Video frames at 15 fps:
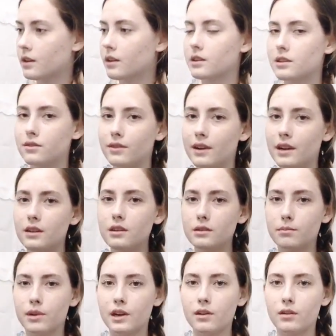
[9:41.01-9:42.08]
Because if I
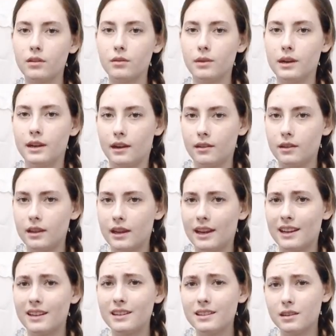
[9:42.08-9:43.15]
just braid all the way down, the
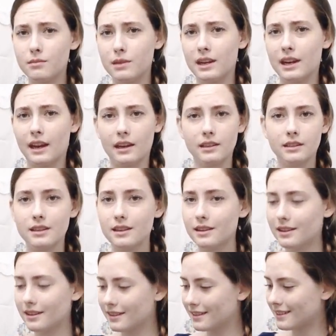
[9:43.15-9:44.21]
end is gonna be nasty
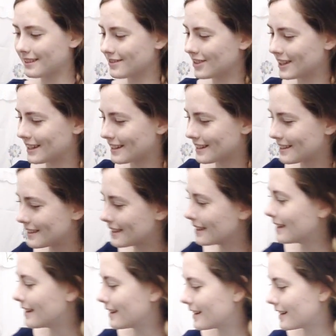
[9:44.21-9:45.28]
because
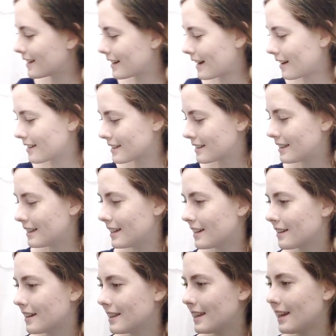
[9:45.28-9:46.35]
your hair is
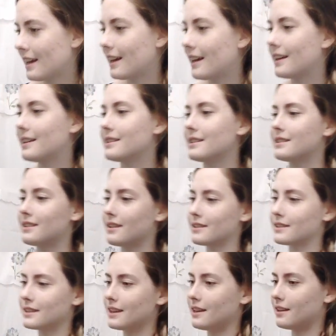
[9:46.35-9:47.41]
thinner at the end, it
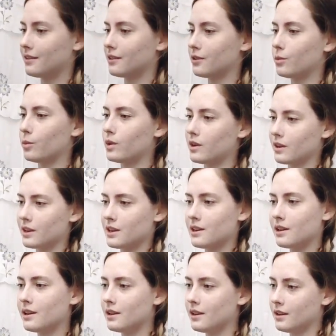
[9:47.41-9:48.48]
starts getting a little
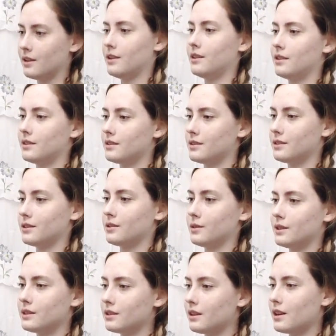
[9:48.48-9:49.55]
wonky. So
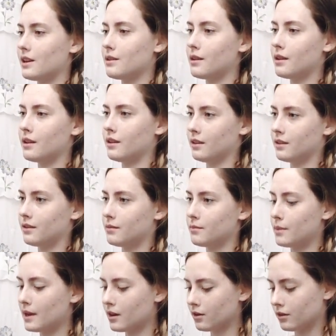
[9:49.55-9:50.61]
it's a lot
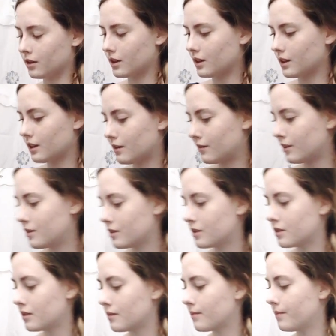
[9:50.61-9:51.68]
better looking if you
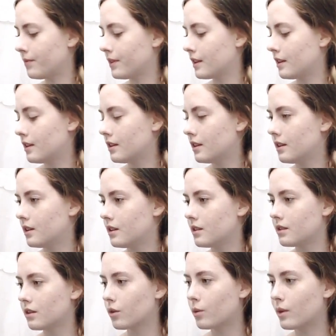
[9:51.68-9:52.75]
just
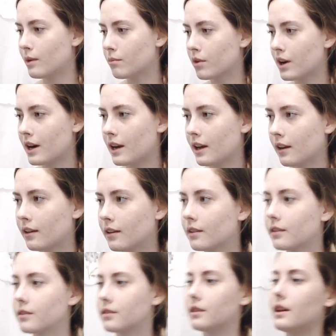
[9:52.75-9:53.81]
quit braiding
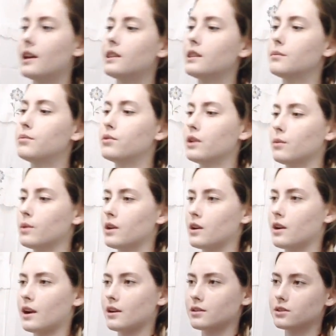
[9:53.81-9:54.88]
at the point where
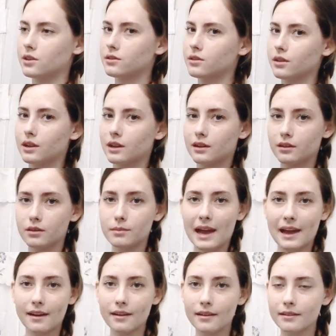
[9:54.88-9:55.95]
your hair starts looking a little
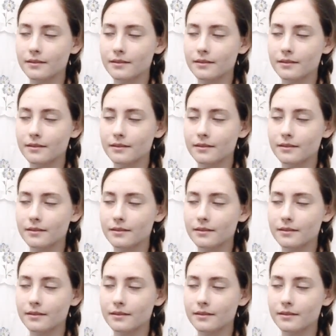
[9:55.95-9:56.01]
bad.